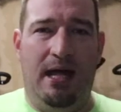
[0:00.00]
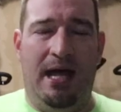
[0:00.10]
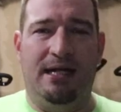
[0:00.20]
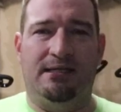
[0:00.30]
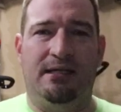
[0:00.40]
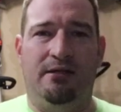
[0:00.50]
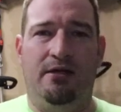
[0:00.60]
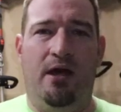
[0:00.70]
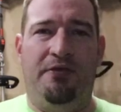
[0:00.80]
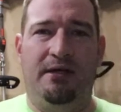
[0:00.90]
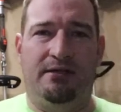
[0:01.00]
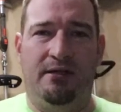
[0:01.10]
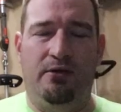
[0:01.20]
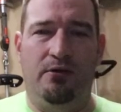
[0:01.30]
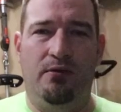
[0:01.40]
has nothing
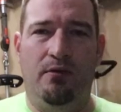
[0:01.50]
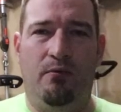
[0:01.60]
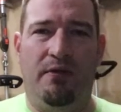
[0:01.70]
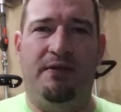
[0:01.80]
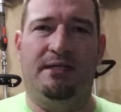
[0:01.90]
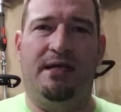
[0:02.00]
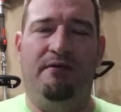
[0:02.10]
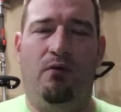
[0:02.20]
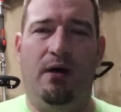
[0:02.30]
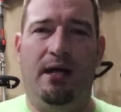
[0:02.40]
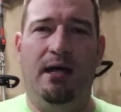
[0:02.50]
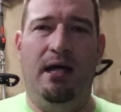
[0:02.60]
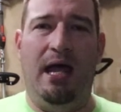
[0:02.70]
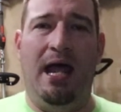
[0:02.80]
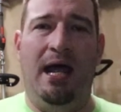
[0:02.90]
to do with this
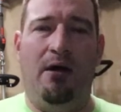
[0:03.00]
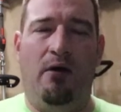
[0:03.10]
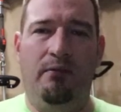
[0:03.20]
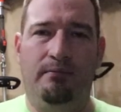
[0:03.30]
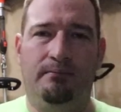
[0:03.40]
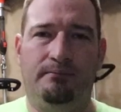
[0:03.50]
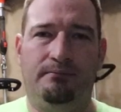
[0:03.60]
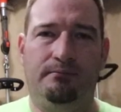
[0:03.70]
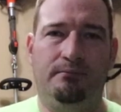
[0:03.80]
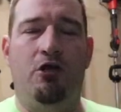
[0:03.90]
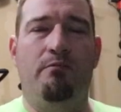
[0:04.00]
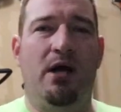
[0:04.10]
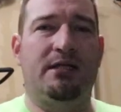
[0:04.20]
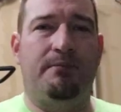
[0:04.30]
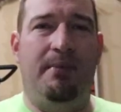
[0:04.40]
giveaway at all. You
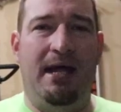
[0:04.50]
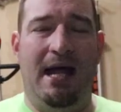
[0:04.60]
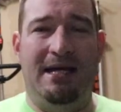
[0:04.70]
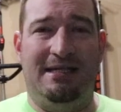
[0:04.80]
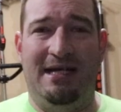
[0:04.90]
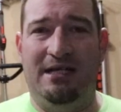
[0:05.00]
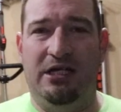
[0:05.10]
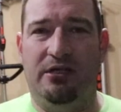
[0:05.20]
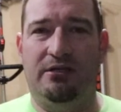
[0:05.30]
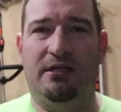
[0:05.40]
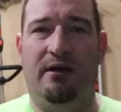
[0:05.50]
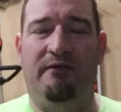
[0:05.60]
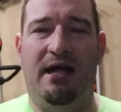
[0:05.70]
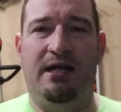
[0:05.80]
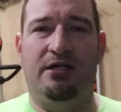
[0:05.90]
must be 18 years
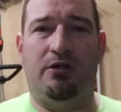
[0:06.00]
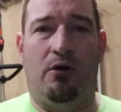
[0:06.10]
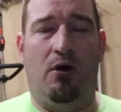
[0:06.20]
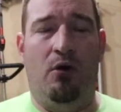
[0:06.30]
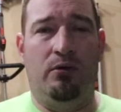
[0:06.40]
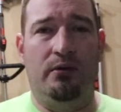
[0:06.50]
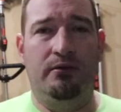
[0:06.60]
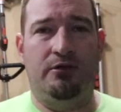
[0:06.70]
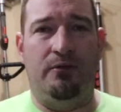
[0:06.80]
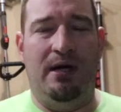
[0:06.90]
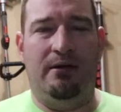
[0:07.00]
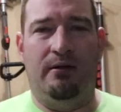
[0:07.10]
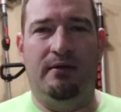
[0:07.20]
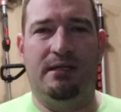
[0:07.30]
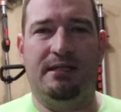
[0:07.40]
of age or older to
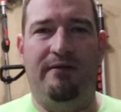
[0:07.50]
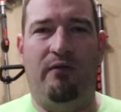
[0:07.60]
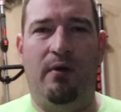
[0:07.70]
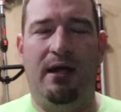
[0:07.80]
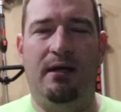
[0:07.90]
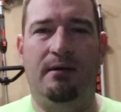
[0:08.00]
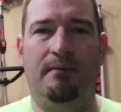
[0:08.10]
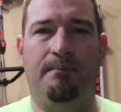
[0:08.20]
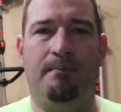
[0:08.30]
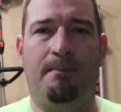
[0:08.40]
enter in this giveaway.